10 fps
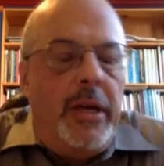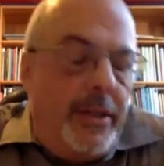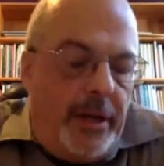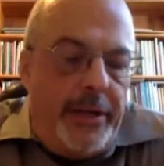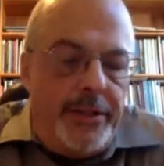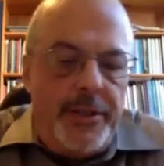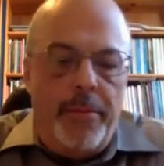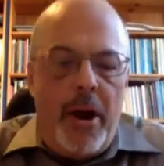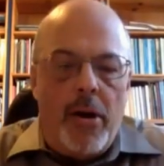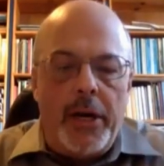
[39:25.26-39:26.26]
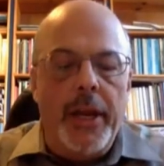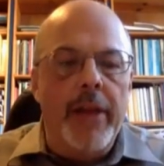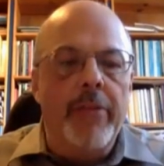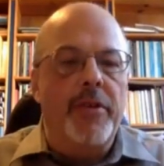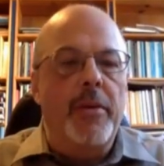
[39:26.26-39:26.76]
it's American
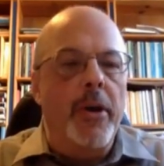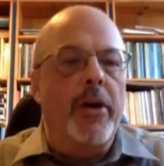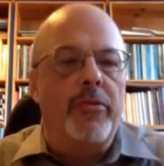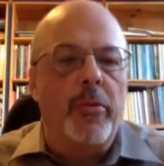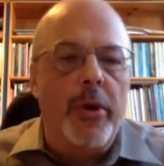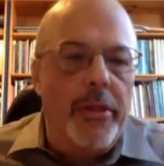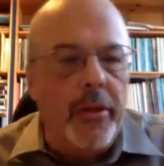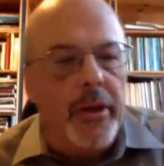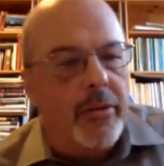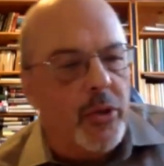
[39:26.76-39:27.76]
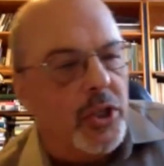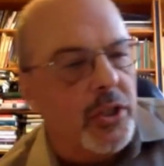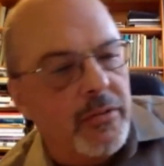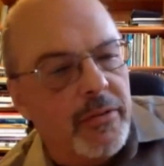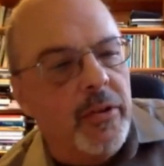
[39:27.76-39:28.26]
and female, for one thing,
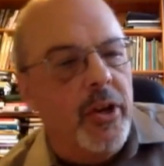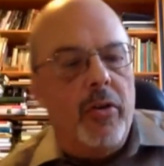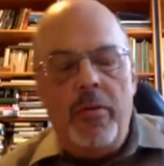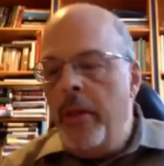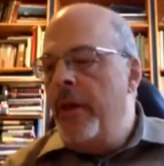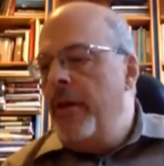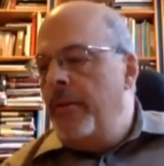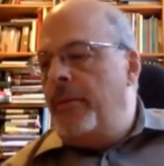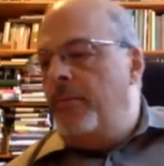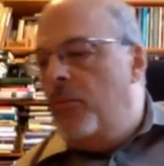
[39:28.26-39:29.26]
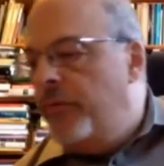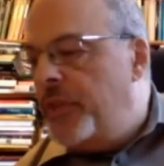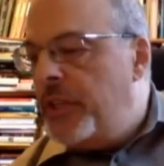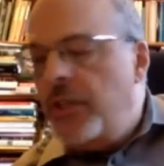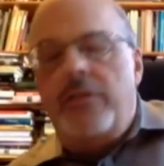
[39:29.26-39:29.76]
which moves
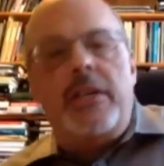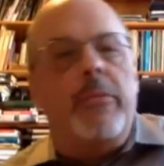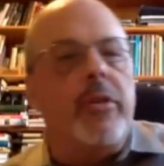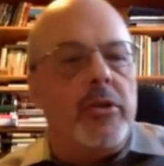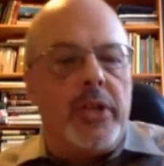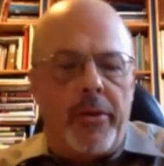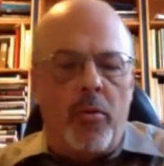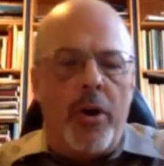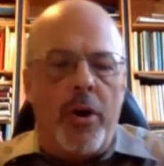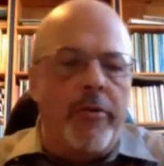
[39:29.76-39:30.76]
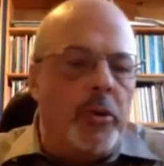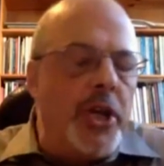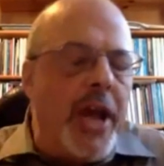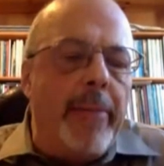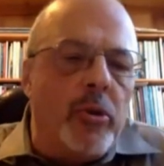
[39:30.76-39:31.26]
into some of those other wonderful
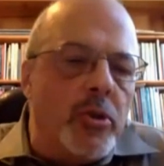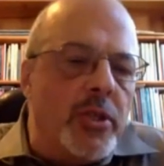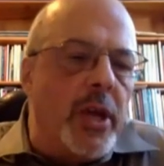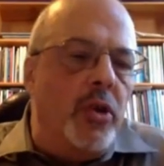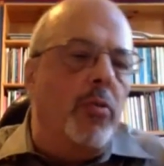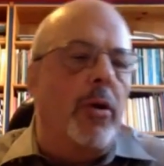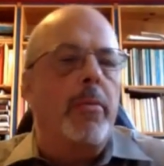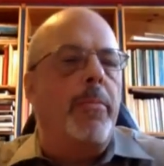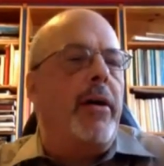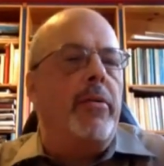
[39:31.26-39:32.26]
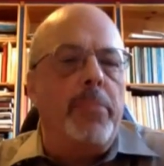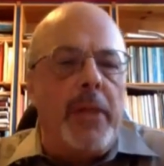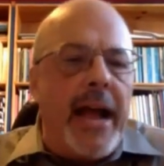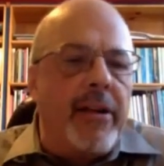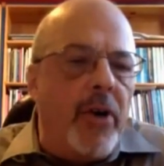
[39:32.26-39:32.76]
chapters that you wrote about
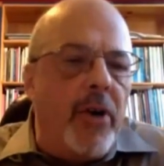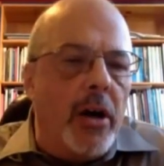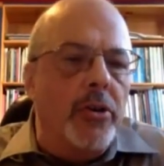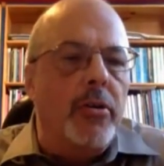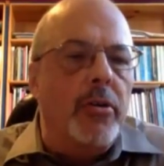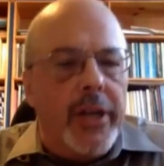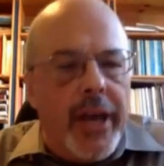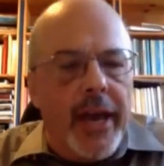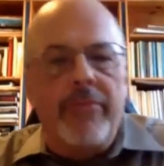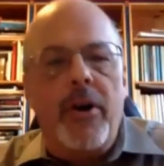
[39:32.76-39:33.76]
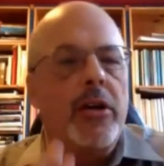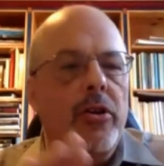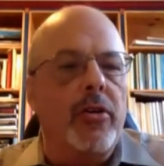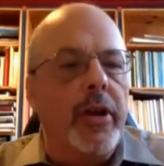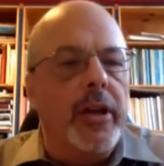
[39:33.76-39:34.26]
Black Wagner and gay
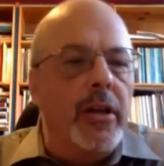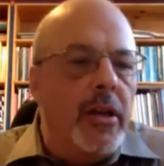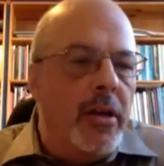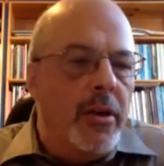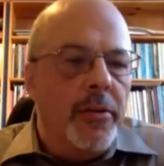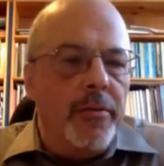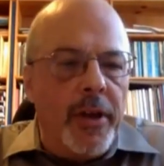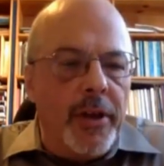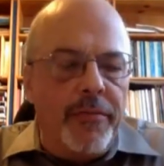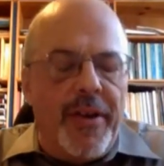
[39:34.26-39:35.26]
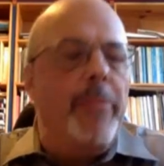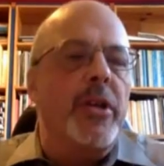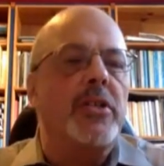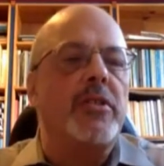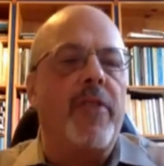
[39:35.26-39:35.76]
Wagner and
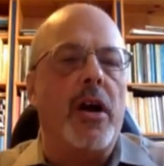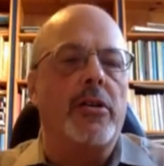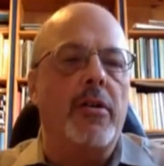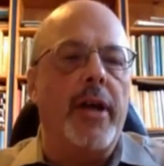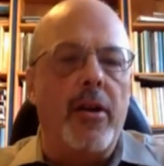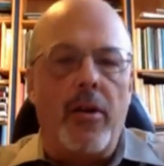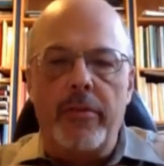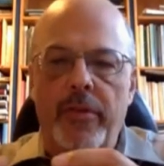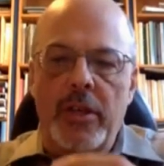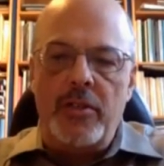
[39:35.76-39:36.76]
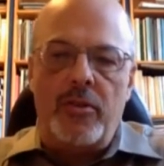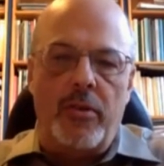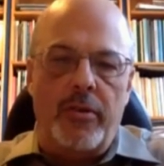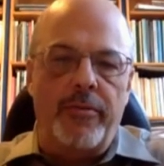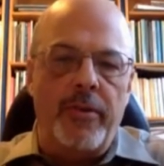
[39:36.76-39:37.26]
feminist Wagner, and all of these
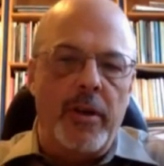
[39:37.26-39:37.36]
sort of